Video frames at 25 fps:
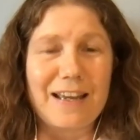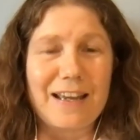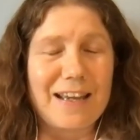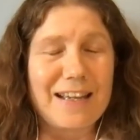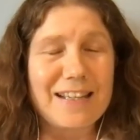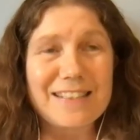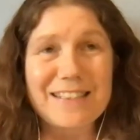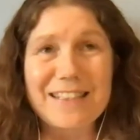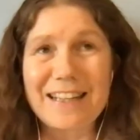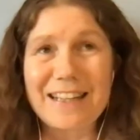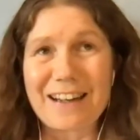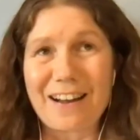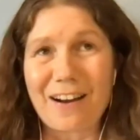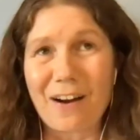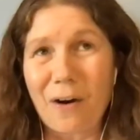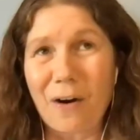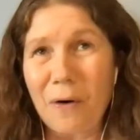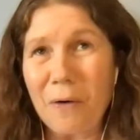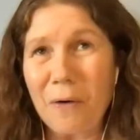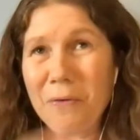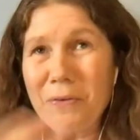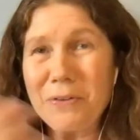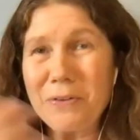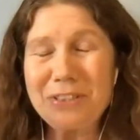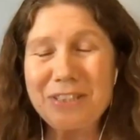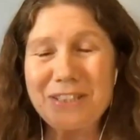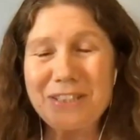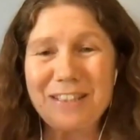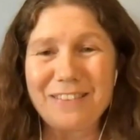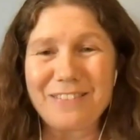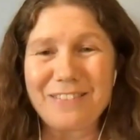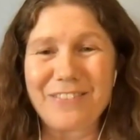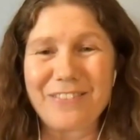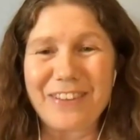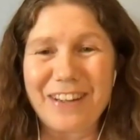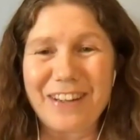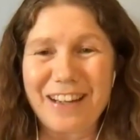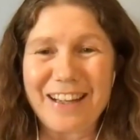He's got a host
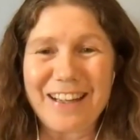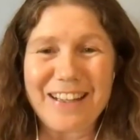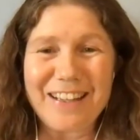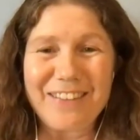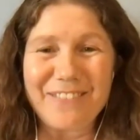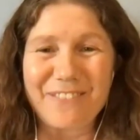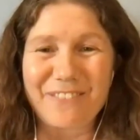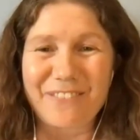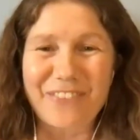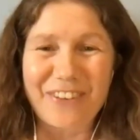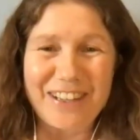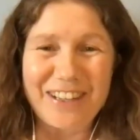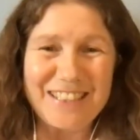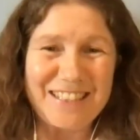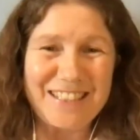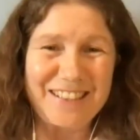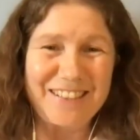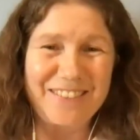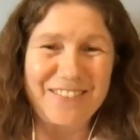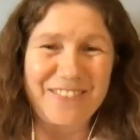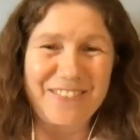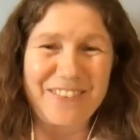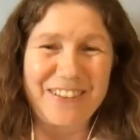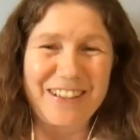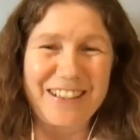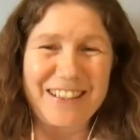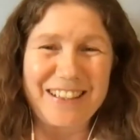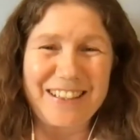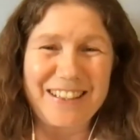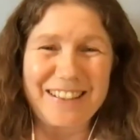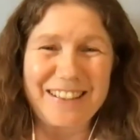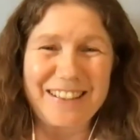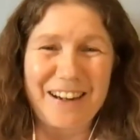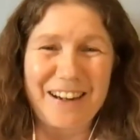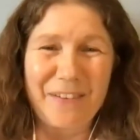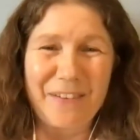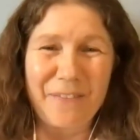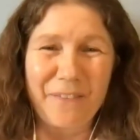of impressive
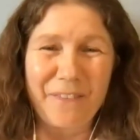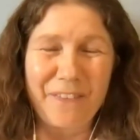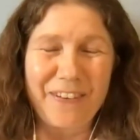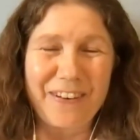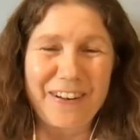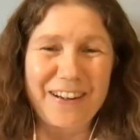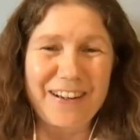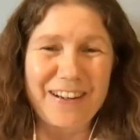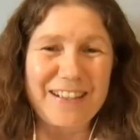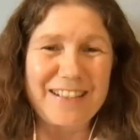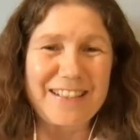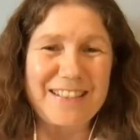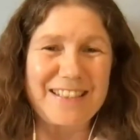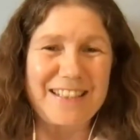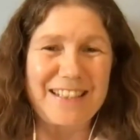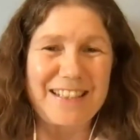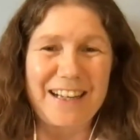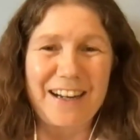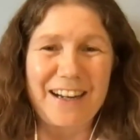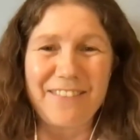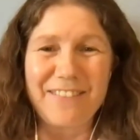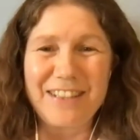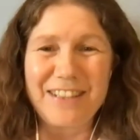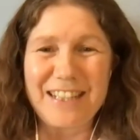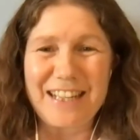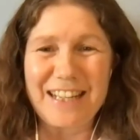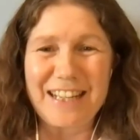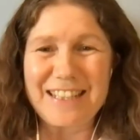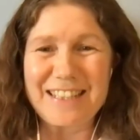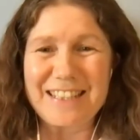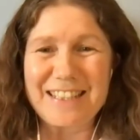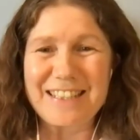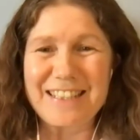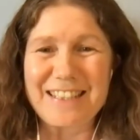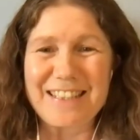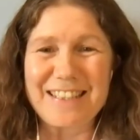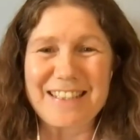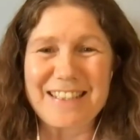awards and
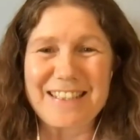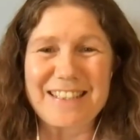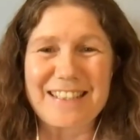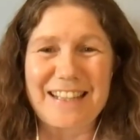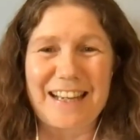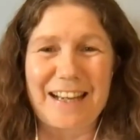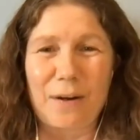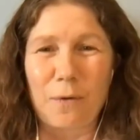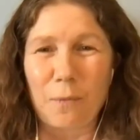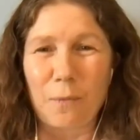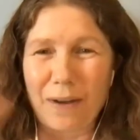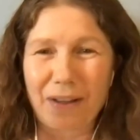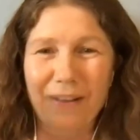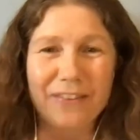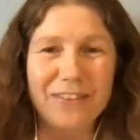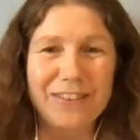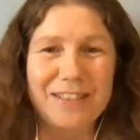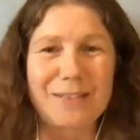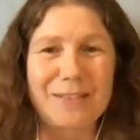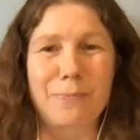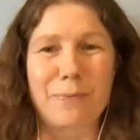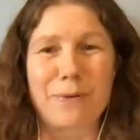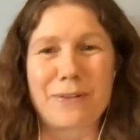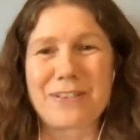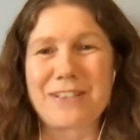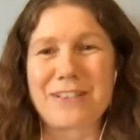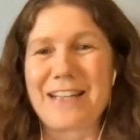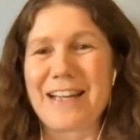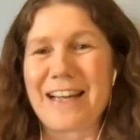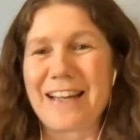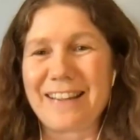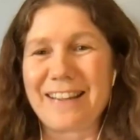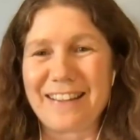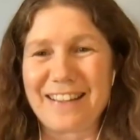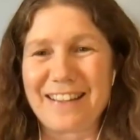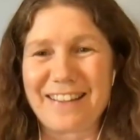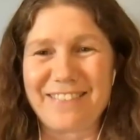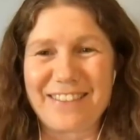commendations like Wellness
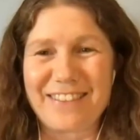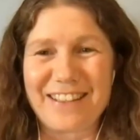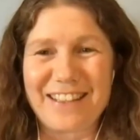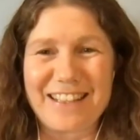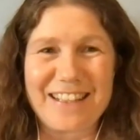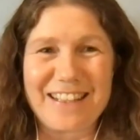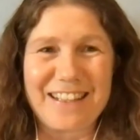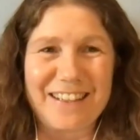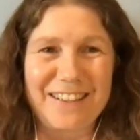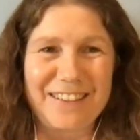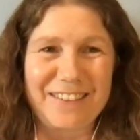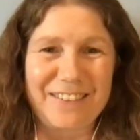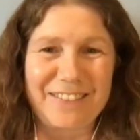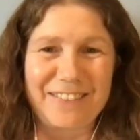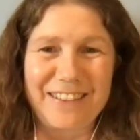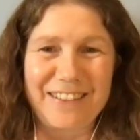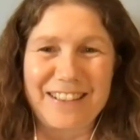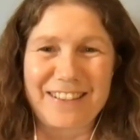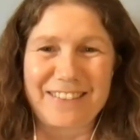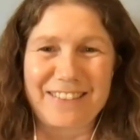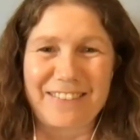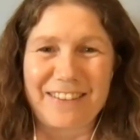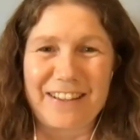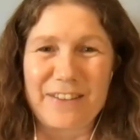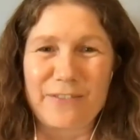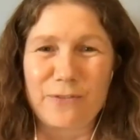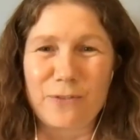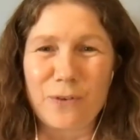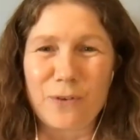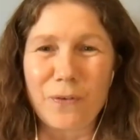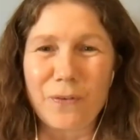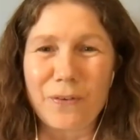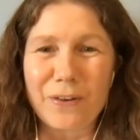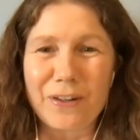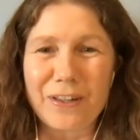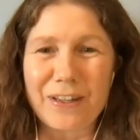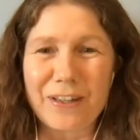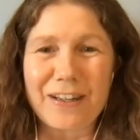Personality of the Year
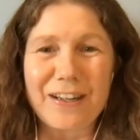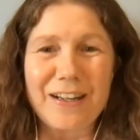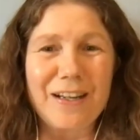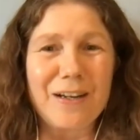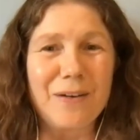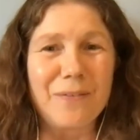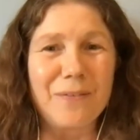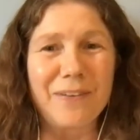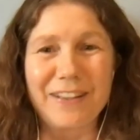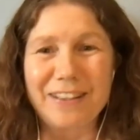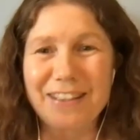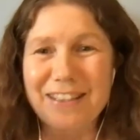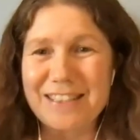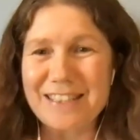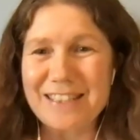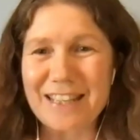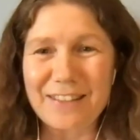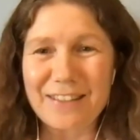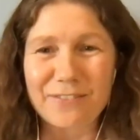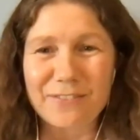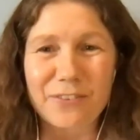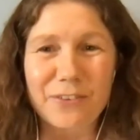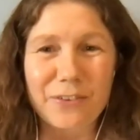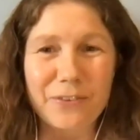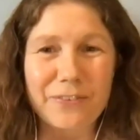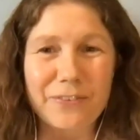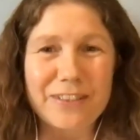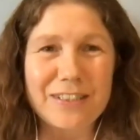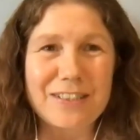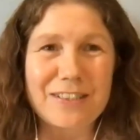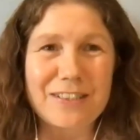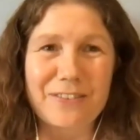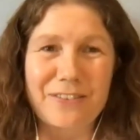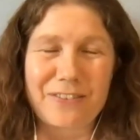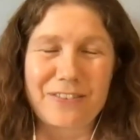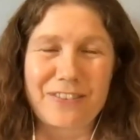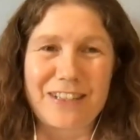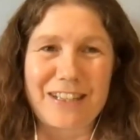2024, Wellness
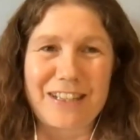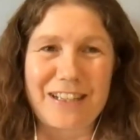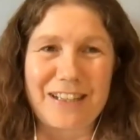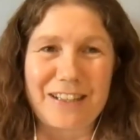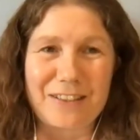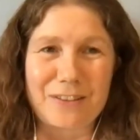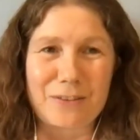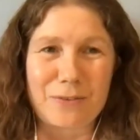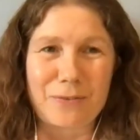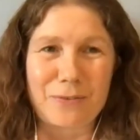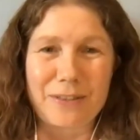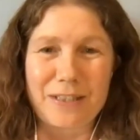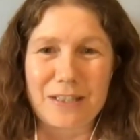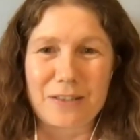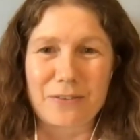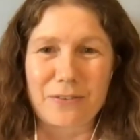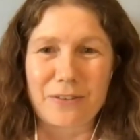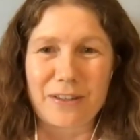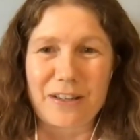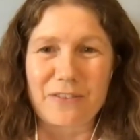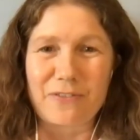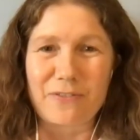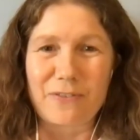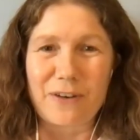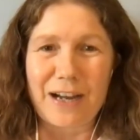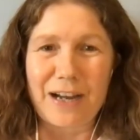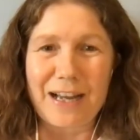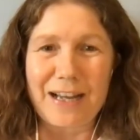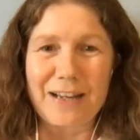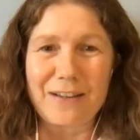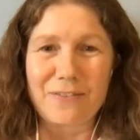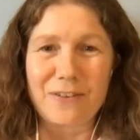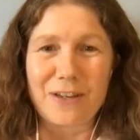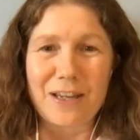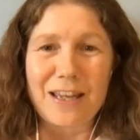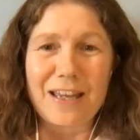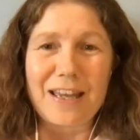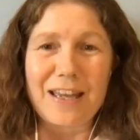Influencer of the Year 2025,